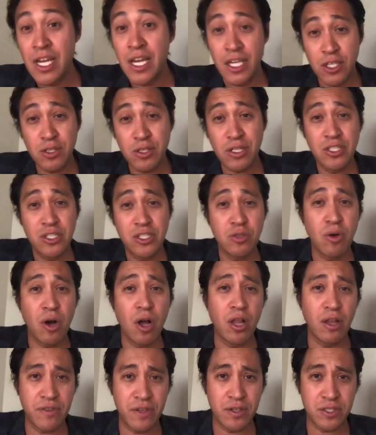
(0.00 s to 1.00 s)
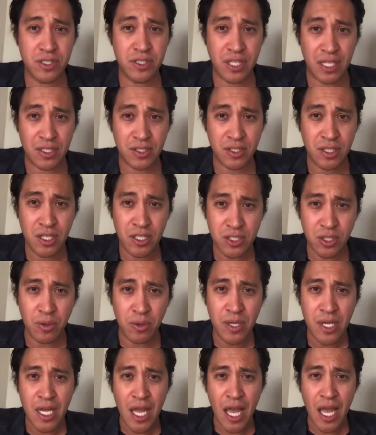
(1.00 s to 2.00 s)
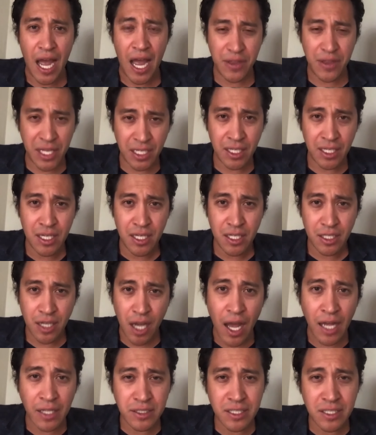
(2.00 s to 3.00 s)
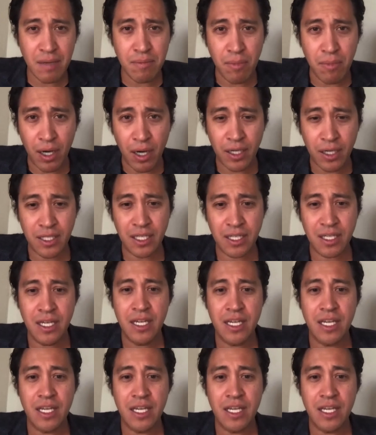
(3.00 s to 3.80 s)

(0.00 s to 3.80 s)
You can do all of those things. So I think content marketing